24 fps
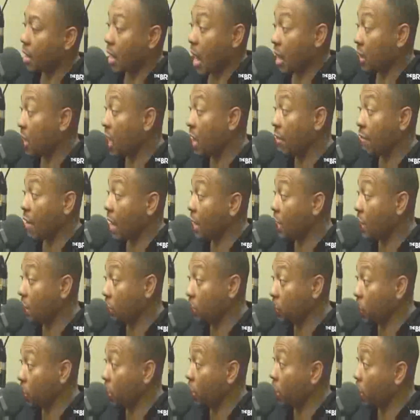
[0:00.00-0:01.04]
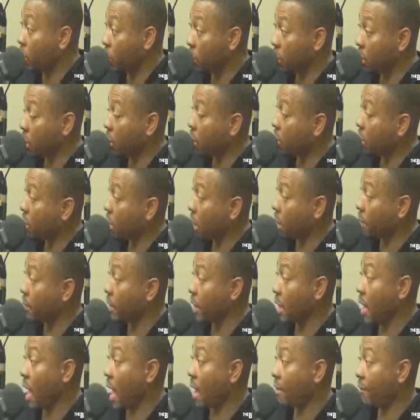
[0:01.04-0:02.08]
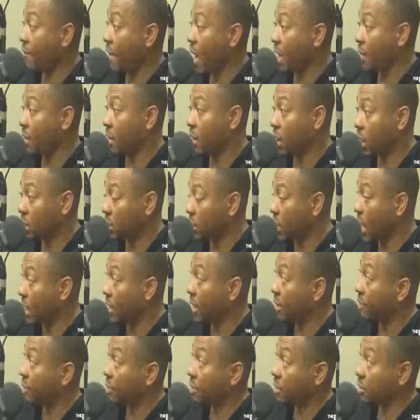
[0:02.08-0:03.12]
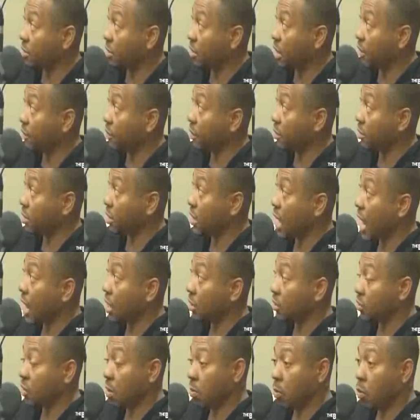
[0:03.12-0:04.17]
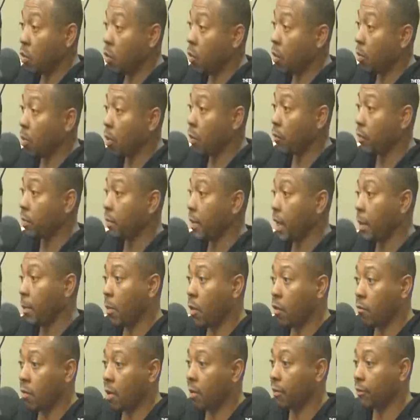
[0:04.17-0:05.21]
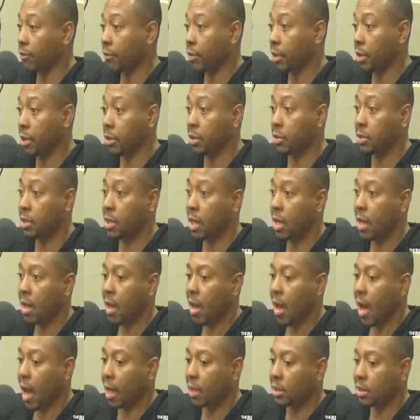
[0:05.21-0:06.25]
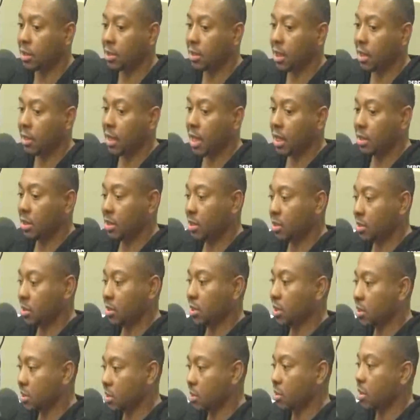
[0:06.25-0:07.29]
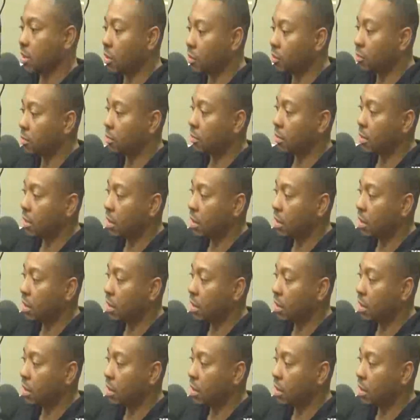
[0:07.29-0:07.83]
I love Tori though. You know, I'm the godfather of their child, their first child. So I'm cool with both of them. They both my friends. I just think that she should just, you know,